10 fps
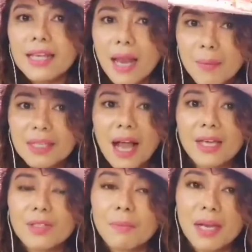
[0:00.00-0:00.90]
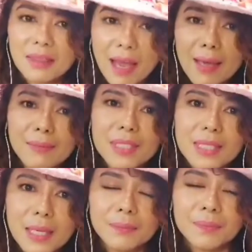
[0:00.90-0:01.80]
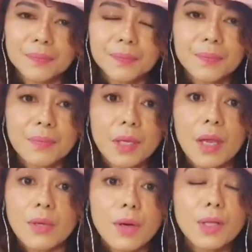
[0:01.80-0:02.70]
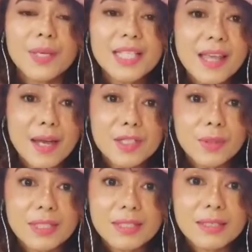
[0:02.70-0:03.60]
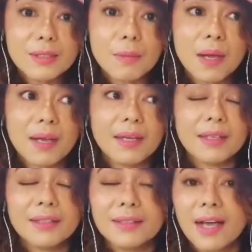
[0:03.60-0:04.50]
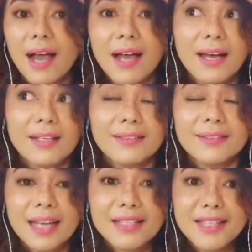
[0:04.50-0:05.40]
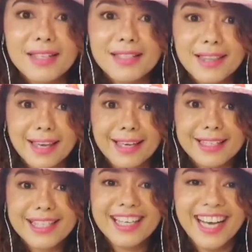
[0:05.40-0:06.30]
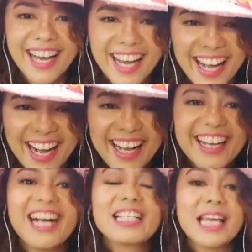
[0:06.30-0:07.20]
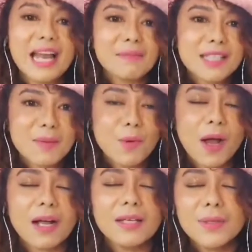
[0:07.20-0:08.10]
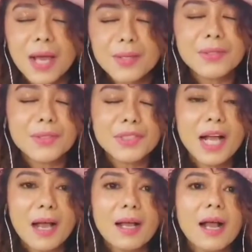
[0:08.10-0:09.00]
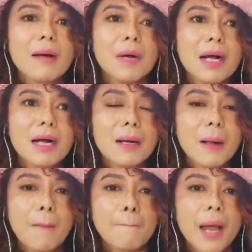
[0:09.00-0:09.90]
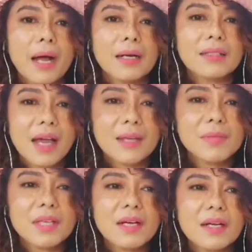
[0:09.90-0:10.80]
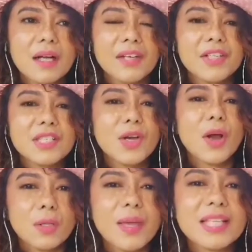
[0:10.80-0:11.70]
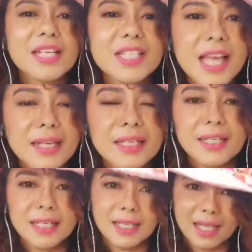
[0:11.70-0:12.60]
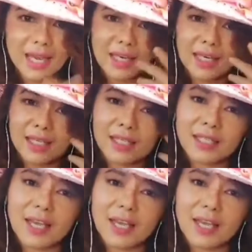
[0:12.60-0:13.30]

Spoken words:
Salamat kaali sa mga times na you're always there to listen to my nonsense things. Salamat sa imuhang kanunayon yun na mga times na you are always understanding and